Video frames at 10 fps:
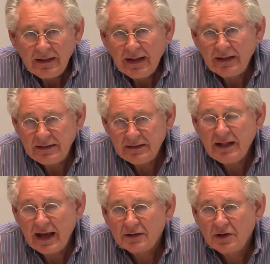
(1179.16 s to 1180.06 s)
and in
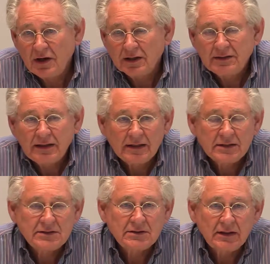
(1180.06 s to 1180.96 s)
that
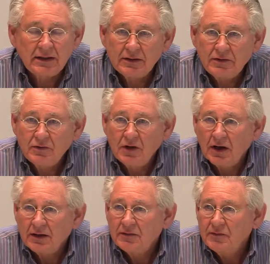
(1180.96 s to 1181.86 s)
context, you
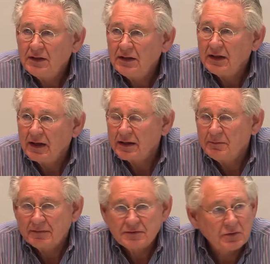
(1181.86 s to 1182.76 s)
got the
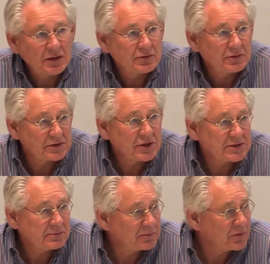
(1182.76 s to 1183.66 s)
IMF structural
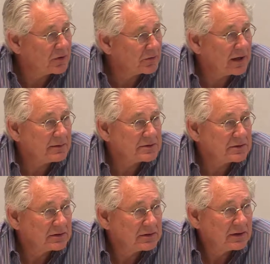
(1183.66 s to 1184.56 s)
adjustment programs,
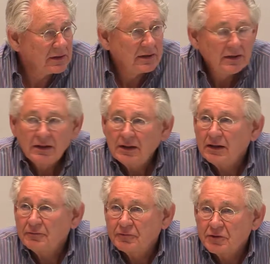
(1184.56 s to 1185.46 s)

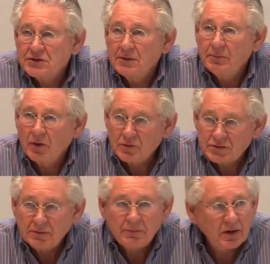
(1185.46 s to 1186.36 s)
first
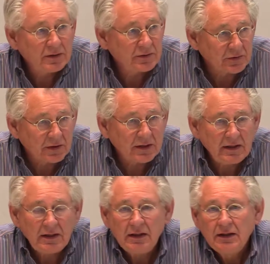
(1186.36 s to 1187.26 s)
imposed upon
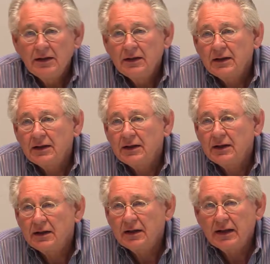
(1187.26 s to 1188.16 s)
Turkey,
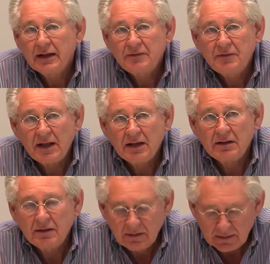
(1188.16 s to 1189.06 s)
and
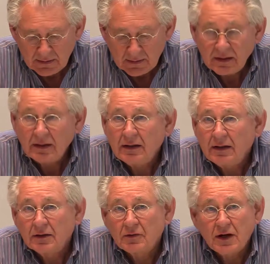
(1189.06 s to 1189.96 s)
then
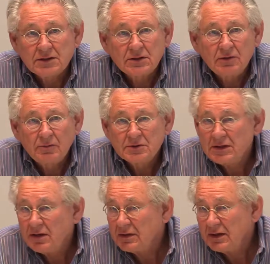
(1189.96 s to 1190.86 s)
across the Global
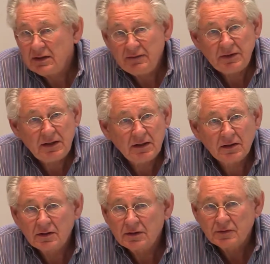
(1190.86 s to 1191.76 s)
South, and even
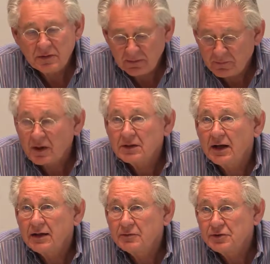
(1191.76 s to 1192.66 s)
here under the
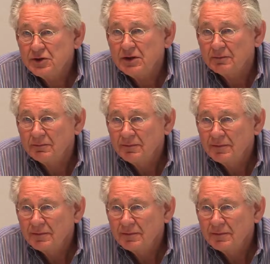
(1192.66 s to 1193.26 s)
apartheid regime.